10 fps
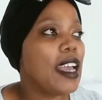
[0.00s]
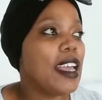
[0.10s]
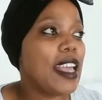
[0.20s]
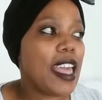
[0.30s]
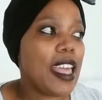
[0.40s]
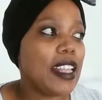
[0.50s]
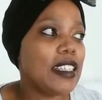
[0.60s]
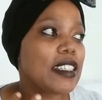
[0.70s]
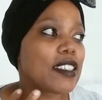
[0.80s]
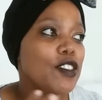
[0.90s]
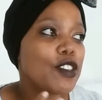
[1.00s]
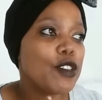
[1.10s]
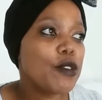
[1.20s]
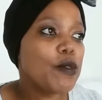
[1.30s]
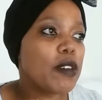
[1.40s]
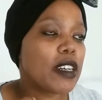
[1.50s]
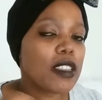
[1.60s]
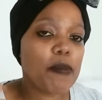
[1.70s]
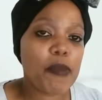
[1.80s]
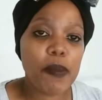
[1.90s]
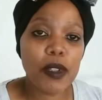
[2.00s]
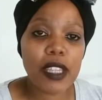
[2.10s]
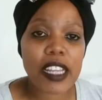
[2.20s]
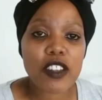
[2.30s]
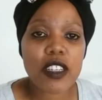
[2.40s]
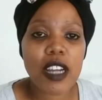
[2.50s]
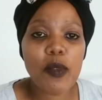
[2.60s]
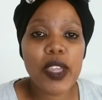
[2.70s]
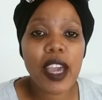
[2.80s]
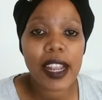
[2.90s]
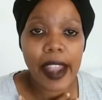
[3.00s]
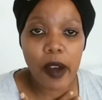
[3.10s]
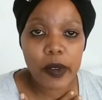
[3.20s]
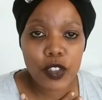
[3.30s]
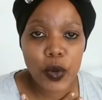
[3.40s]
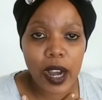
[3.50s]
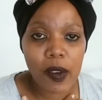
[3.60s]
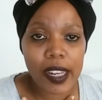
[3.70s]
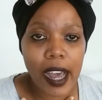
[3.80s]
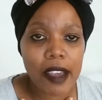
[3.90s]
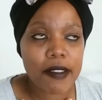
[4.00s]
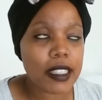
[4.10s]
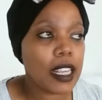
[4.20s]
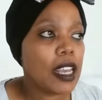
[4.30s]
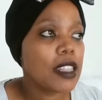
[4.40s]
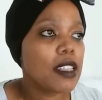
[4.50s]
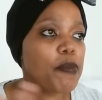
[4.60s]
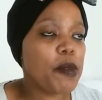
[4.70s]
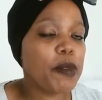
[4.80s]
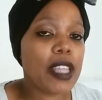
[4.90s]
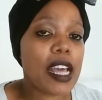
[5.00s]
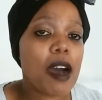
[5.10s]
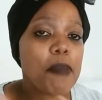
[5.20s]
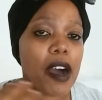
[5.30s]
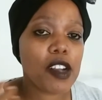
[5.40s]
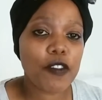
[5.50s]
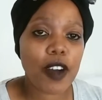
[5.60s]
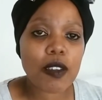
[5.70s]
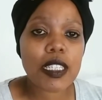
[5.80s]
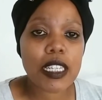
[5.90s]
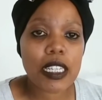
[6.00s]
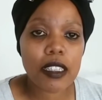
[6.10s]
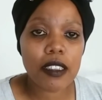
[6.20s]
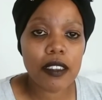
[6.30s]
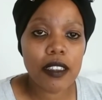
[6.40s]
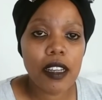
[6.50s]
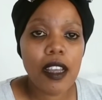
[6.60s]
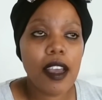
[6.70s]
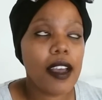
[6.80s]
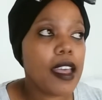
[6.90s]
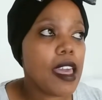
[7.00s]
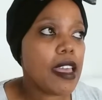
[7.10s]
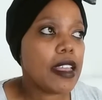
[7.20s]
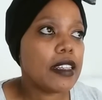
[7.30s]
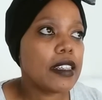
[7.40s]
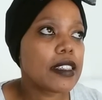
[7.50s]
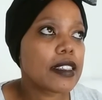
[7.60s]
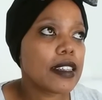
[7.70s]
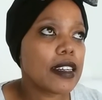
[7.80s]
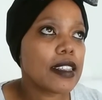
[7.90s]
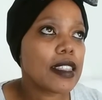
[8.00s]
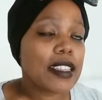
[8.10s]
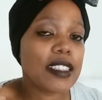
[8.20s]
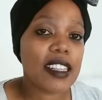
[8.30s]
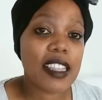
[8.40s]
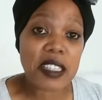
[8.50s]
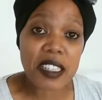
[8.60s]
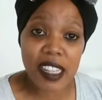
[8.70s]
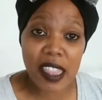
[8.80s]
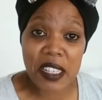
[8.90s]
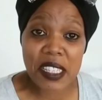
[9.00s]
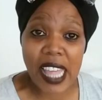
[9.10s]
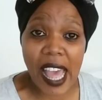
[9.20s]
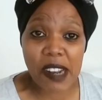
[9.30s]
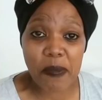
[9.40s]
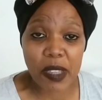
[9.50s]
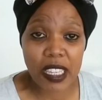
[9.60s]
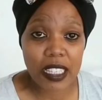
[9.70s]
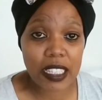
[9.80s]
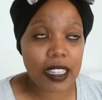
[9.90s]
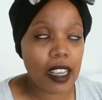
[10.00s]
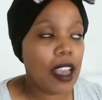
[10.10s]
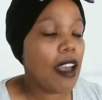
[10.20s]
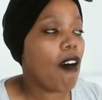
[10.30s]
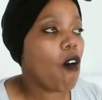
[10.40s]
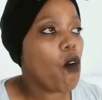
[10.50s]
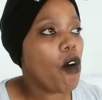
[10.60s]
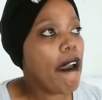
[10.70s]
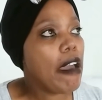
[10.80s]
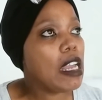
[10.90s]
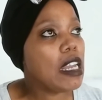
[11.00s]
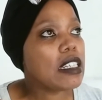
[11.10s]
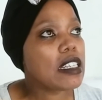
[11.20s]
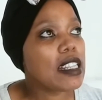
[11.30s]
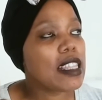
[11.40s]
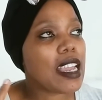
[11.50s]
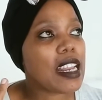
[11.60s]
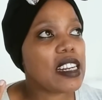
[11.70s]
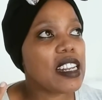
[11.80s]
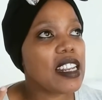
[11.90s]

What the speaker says: and the people that we allow into our lives, the people that are part of our circle. And there's that piece. And then